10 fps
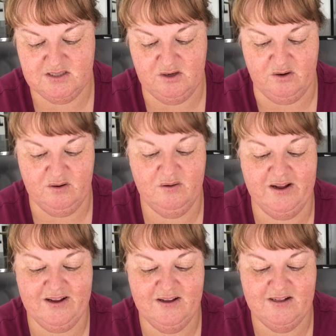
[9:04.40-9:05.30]
you know,
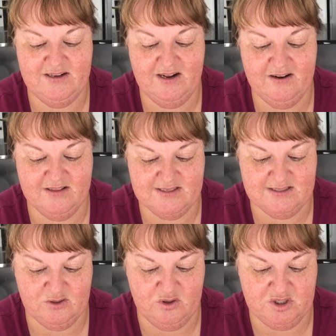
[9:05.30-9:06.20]
like none of this
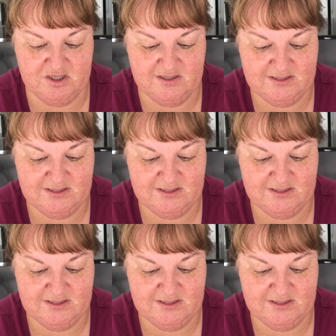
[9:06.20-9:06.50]
is urgent.